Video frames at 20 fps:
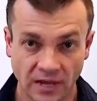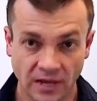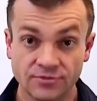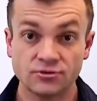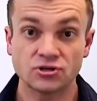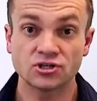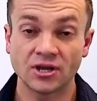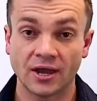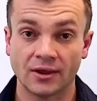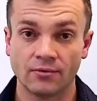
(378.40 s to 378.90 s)

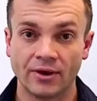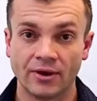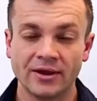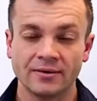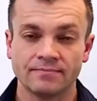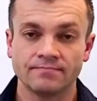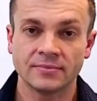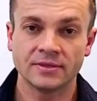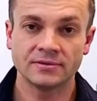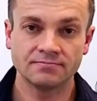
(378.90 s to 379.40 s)
Understand,
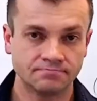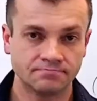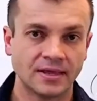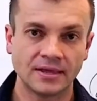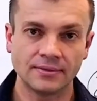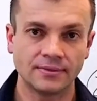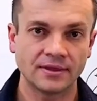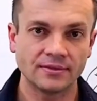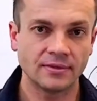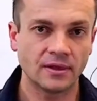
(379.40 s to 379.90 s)
right?
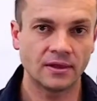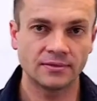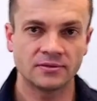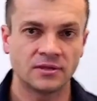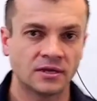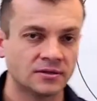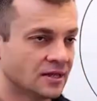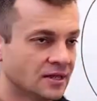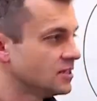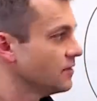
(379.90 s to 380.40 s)

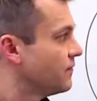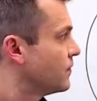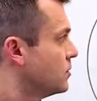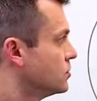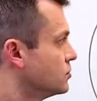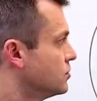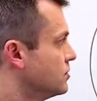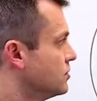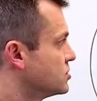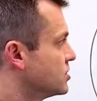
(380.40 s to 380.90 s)
Not
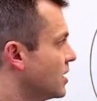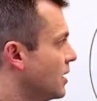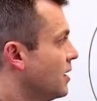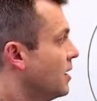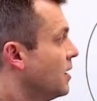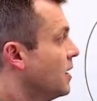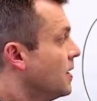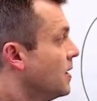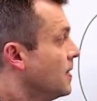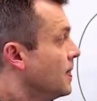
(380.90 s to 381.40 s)
difficult to understand.
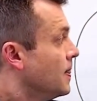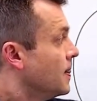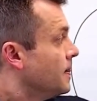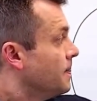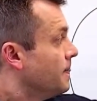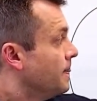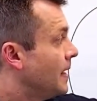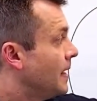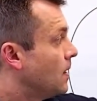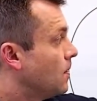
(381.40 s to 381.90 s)

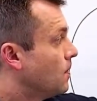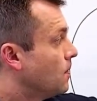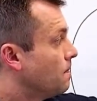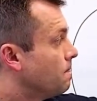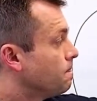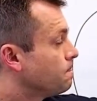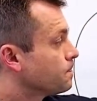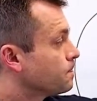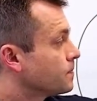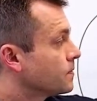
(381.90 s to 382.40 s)
Now,
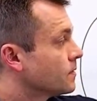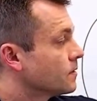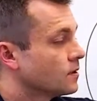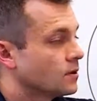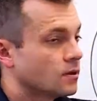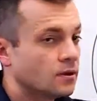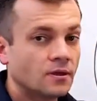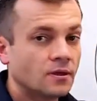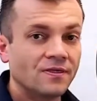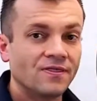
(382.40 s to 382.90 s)

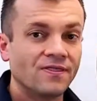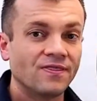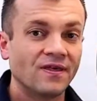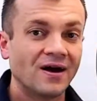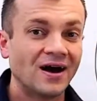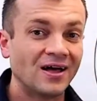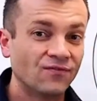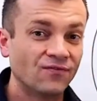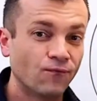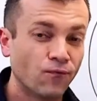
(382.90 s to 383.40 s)

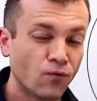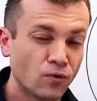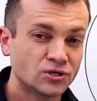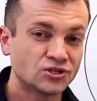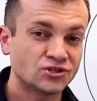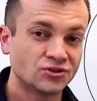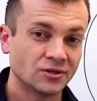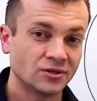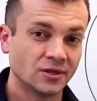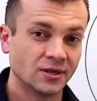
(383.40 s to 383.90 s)

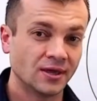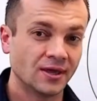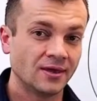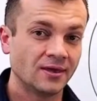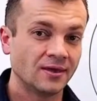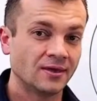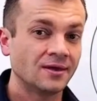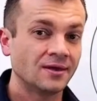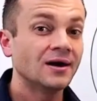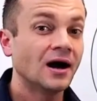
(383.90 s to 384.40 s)
unfortunately,
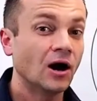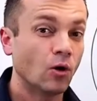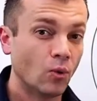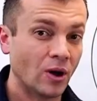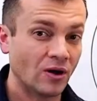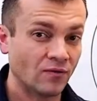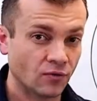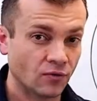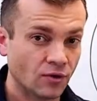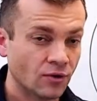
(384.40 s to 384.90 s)

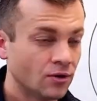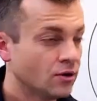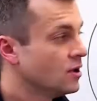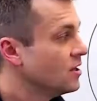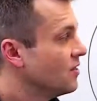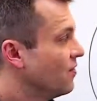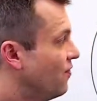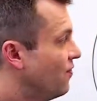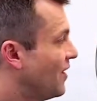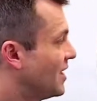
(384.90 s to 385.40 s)
however,
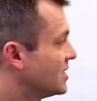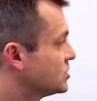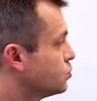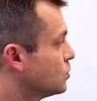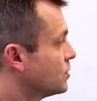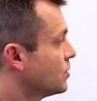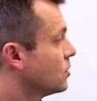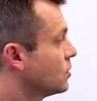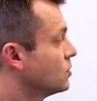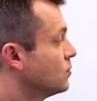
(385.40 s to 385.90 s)

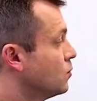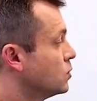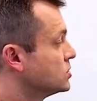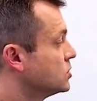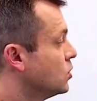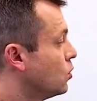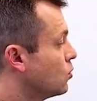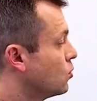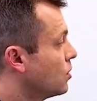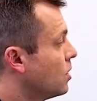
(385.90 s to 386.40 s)
that's
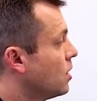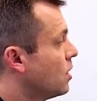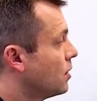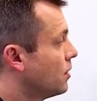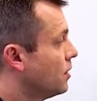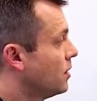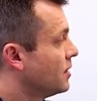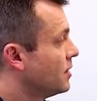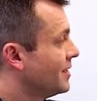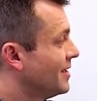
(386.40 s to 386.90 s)
what's going
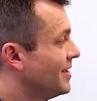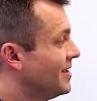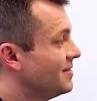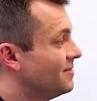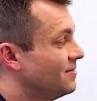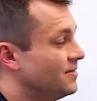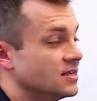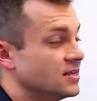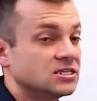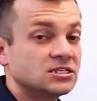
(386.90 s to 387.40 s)
on
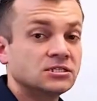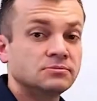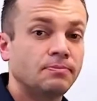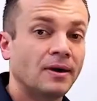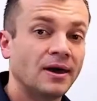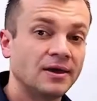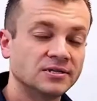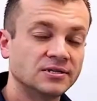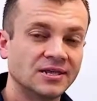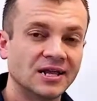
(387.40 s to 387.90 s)
in this
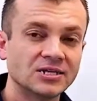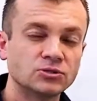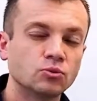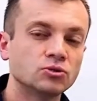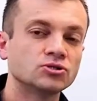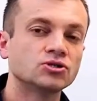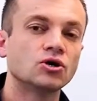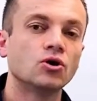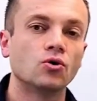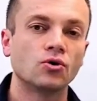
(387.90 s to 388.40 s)
space. That's
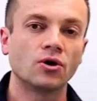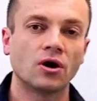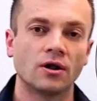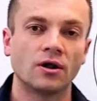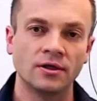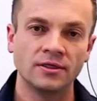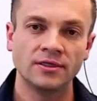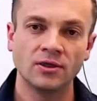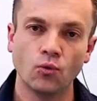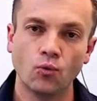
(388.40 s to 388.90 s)
what's going
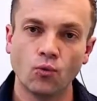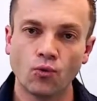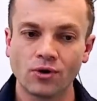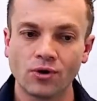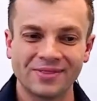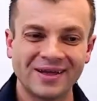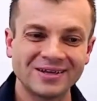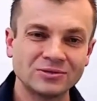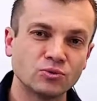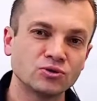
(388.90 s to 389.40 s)
on in the
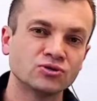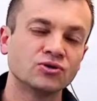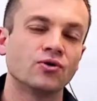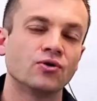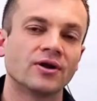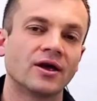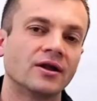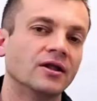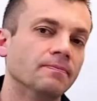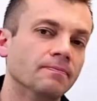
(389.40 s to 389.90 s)
world. That's what's
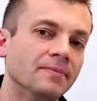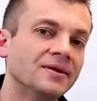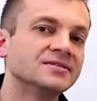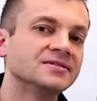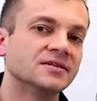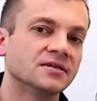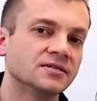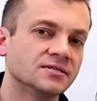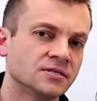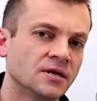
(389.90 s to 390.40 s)
going on in
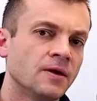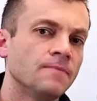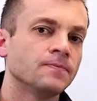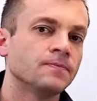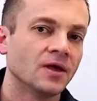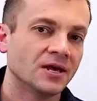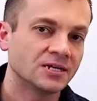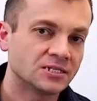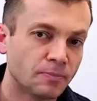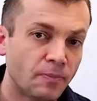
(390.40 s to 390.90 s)
business,
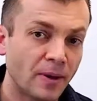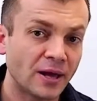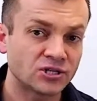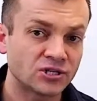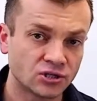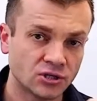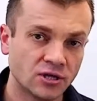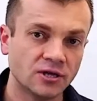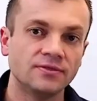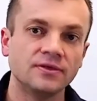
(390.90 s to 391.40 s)

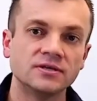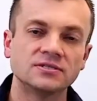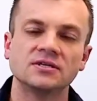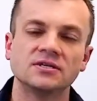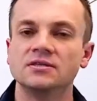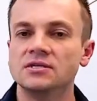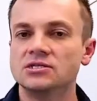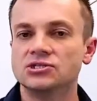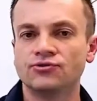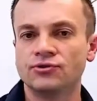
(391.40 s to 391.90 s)
especially in
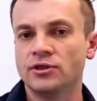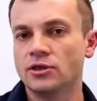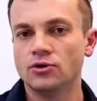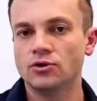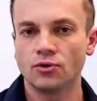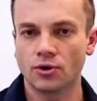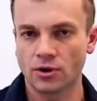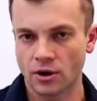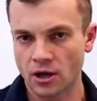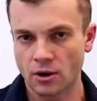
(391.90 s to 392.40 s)
this industry that
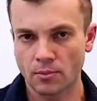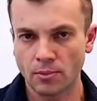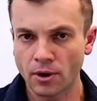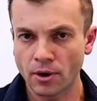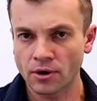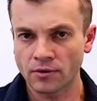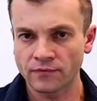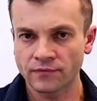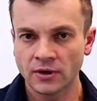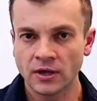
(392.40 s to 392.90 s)
you and I are
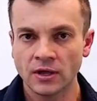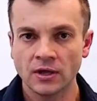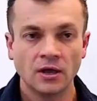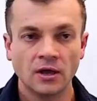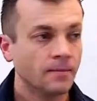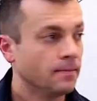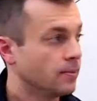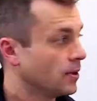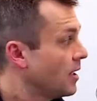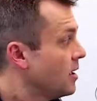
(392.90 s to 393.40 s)
part
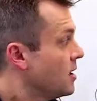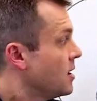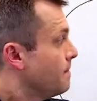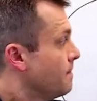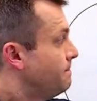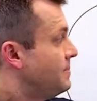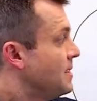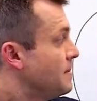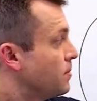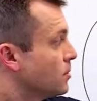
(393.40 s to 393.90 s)
of. Okay?
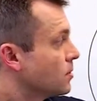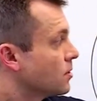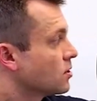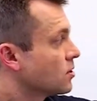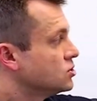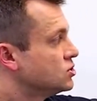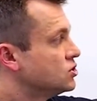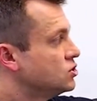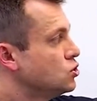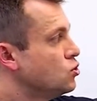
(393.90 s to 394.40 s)
People are
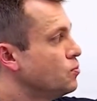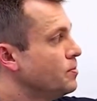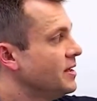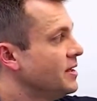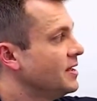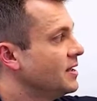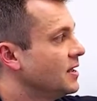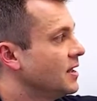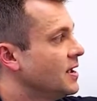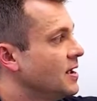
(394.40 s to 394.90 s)

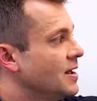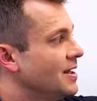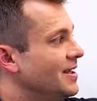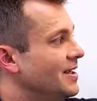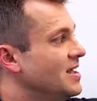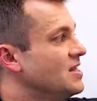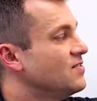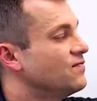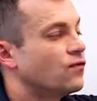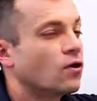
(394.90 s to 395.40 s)
consuming
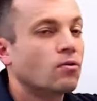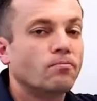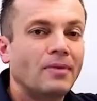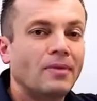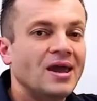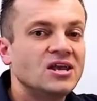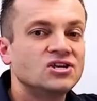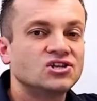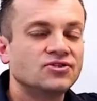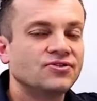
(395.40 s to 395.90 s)

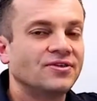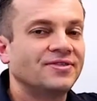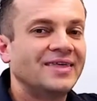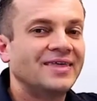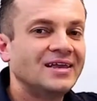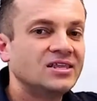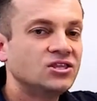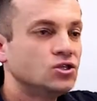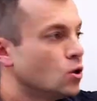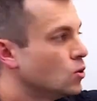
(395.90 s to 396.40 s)
information that
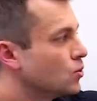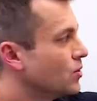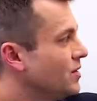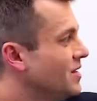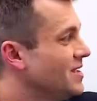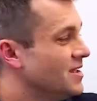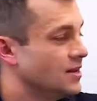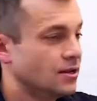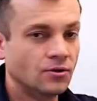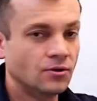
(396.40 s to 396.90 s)
they don't
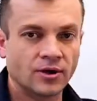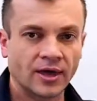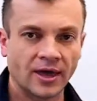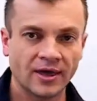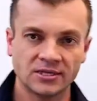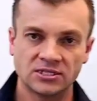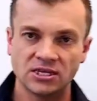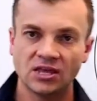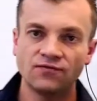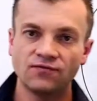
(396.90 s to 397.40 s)
need.
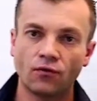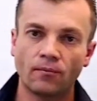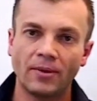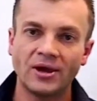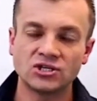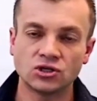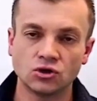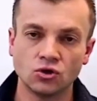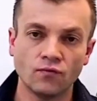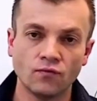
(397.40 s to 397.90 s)
Okay? It's
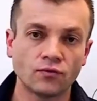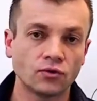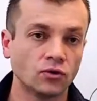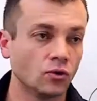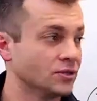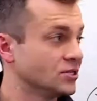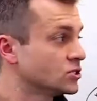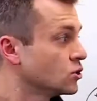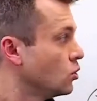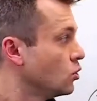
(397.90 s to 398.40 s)
information
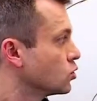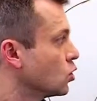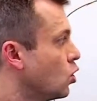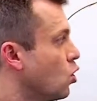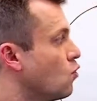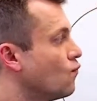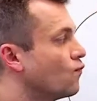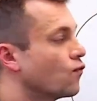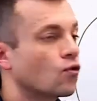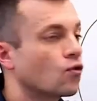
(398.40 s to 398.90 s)
overload. It's called
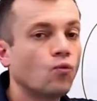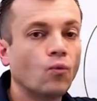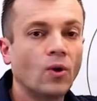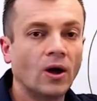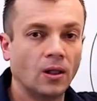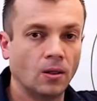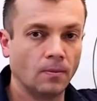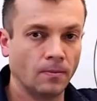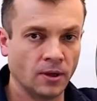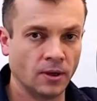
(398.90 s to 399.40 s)

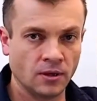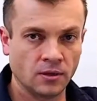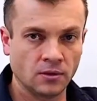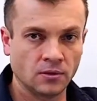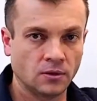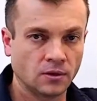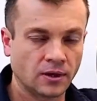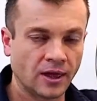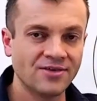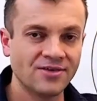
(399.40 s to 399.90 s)
overwhelm.
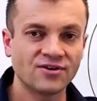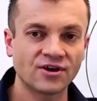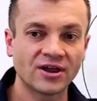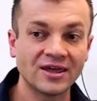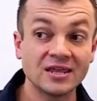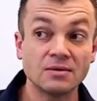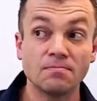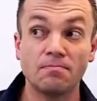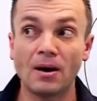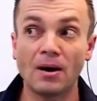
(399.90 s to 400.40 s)
Okay? They're
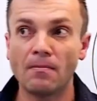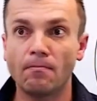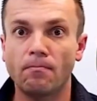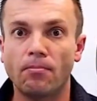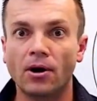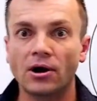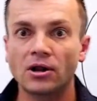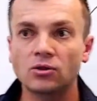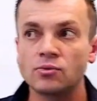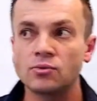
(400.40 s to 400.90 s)
getting
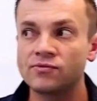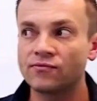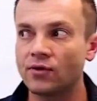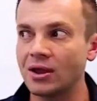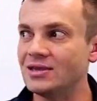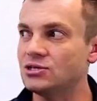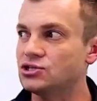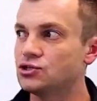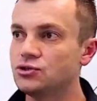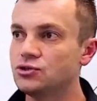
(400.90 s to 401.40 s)
bombarded with,
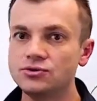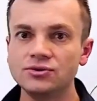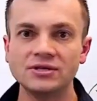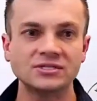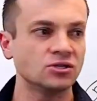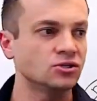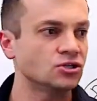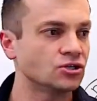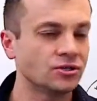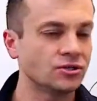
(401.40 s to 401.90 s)
Ray, you should do
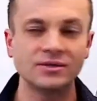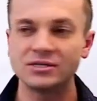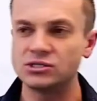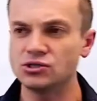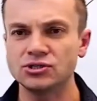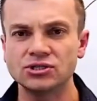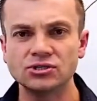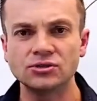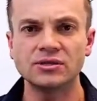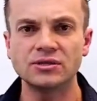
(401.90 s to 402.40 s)
this, you should do
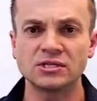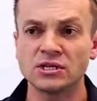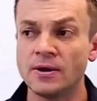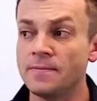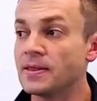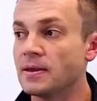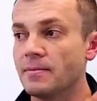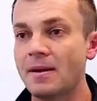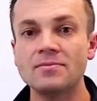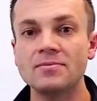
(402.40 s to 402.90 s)
this, you should do this.
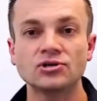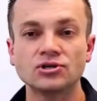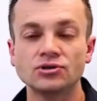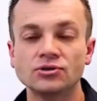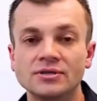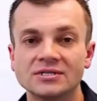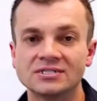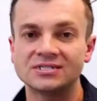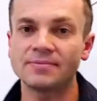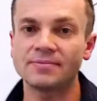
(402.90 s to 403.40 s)
Maybe you should
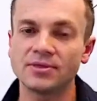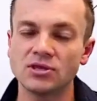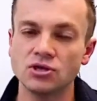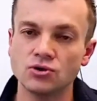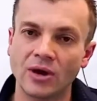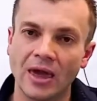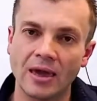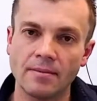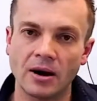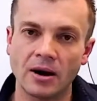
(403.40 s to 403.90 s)
do this. Something
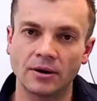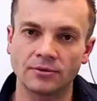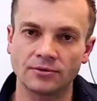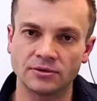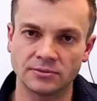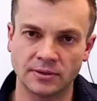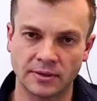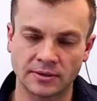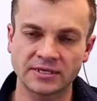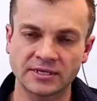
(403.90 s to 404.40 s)
new came out.
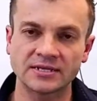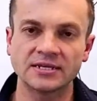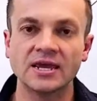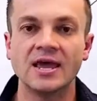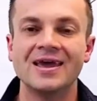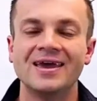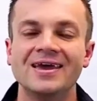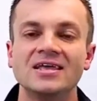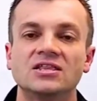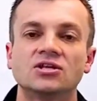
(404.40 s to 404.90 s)
Does that make sense?
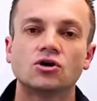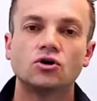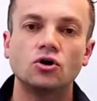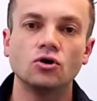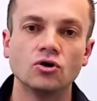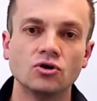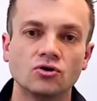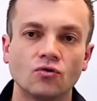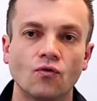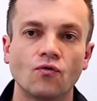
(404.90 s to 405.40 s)
It
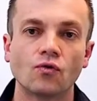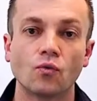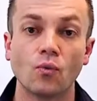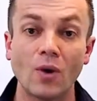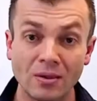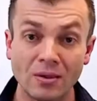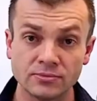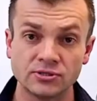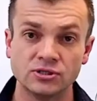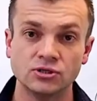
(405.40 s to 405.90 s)

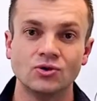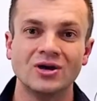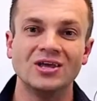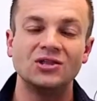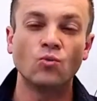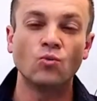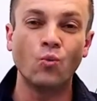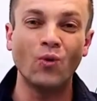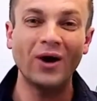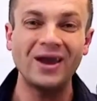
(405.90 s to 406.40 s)
overwhelms you.
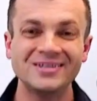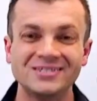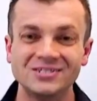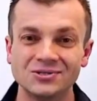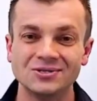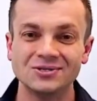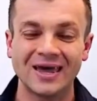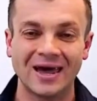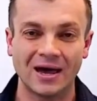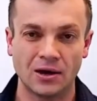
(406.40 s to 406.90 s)
It weighs
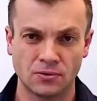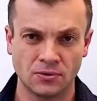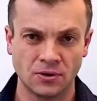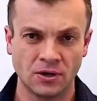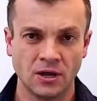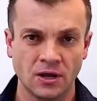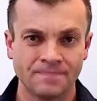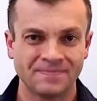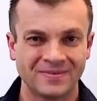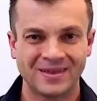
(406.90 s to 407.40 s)
you down.
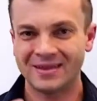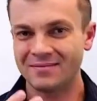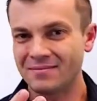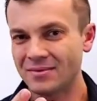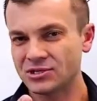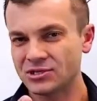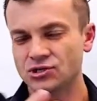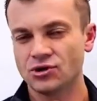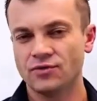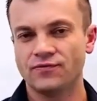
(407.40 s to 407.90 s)
And I'm
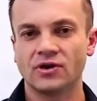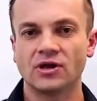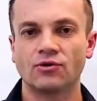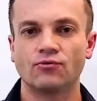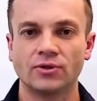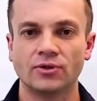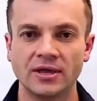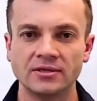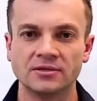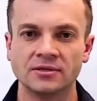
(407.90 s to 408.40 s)
not sure if you
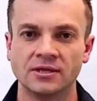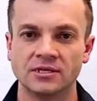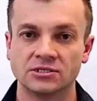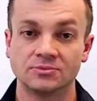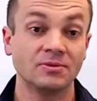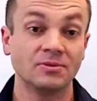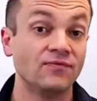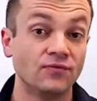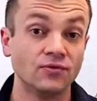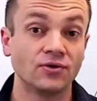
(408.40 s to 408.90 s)
can relate to
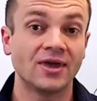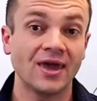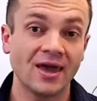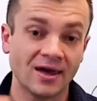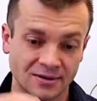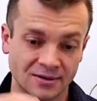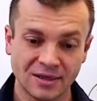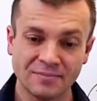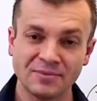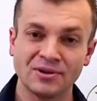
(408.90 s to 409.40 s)
this. If you
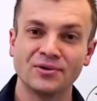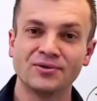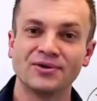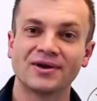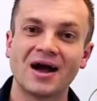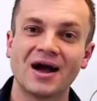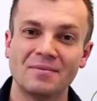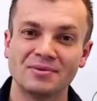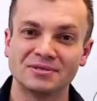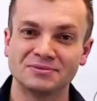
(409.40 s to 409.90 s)
can, let me know in
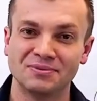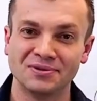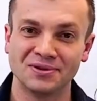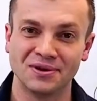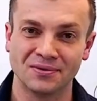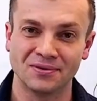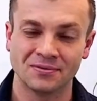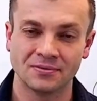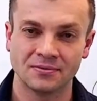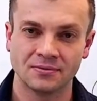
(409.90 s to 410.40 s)
the comments
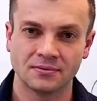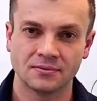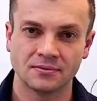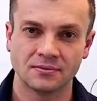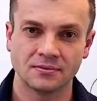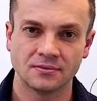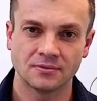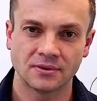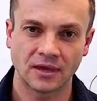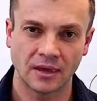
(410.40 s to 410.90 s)
below.
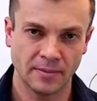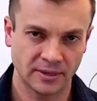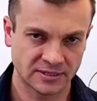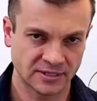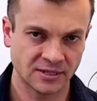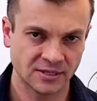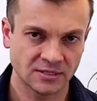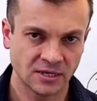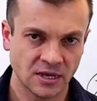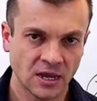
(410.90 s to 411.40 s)
Okay? Make
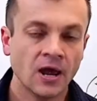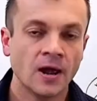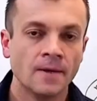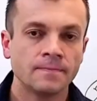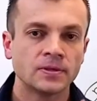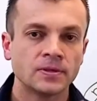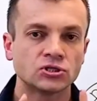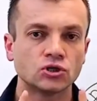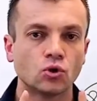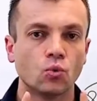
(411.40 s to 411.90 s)
sense?
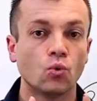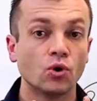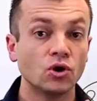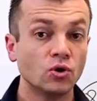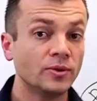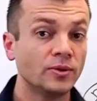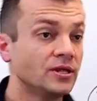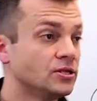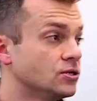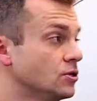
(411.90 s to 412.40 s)
So what
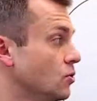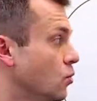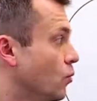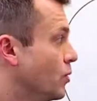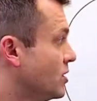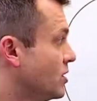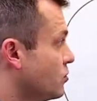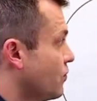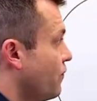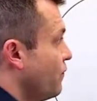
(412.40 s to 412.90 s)
do we need to do?
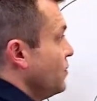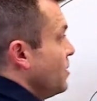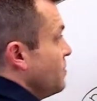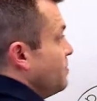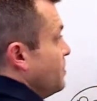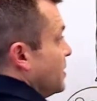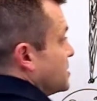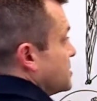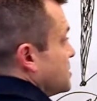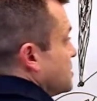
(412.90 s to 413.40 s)
We need to
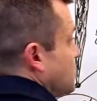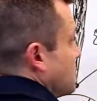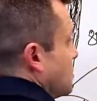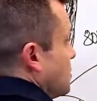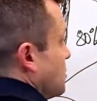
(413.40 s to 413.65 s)
flip this.